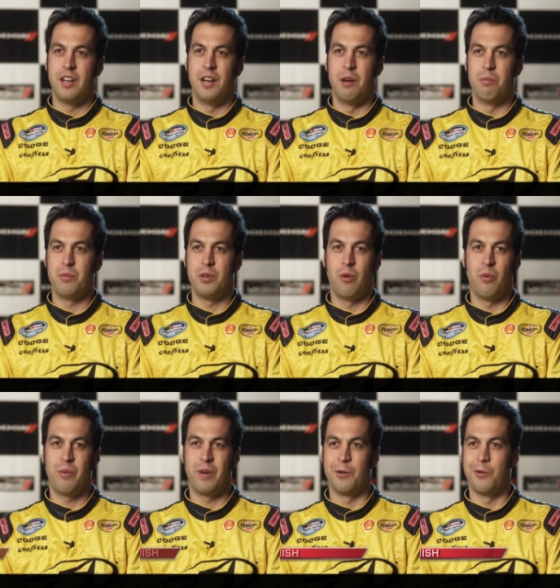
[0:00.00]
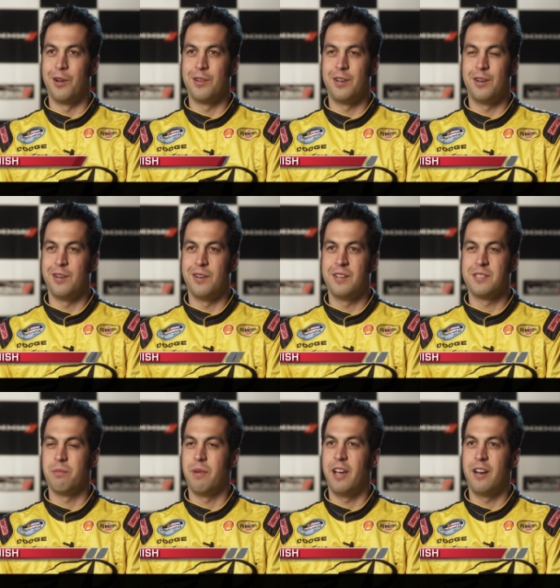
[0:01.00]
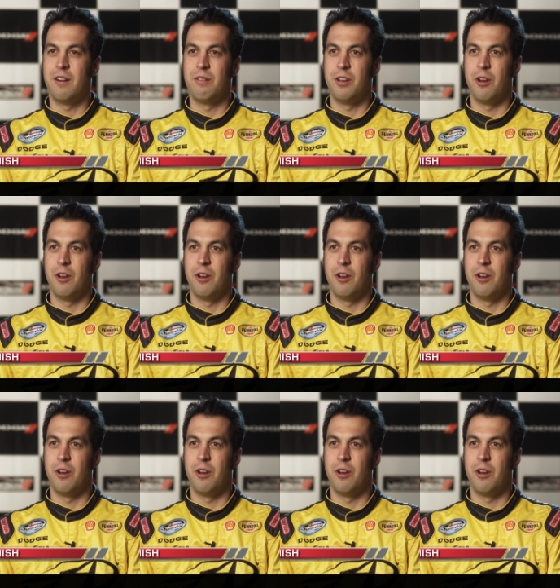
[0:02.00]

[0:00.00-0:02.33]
Um, you know we want to go out there. it doesn't matter.